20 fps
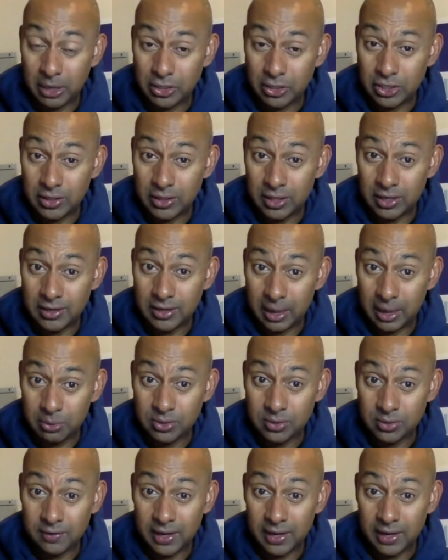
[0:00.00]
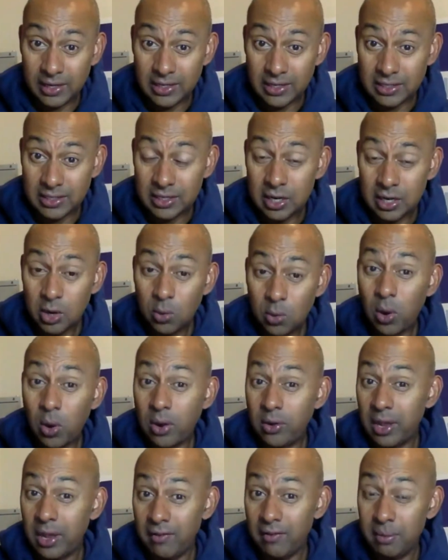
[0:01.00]
in the doubles events
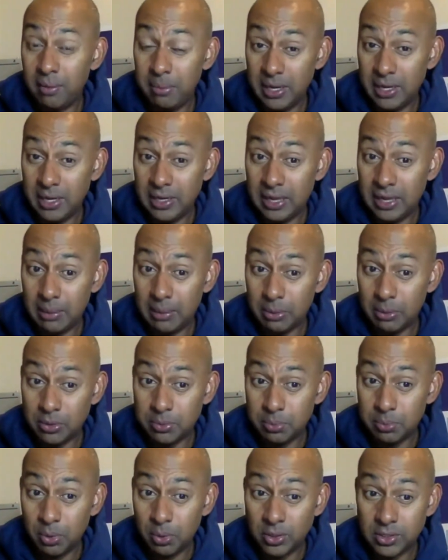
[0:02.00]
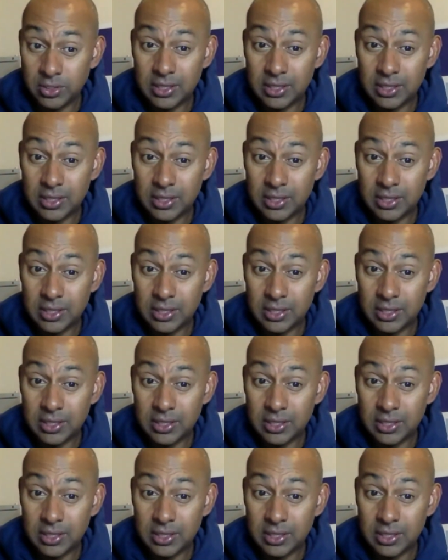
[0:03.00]
won't have many doubles points.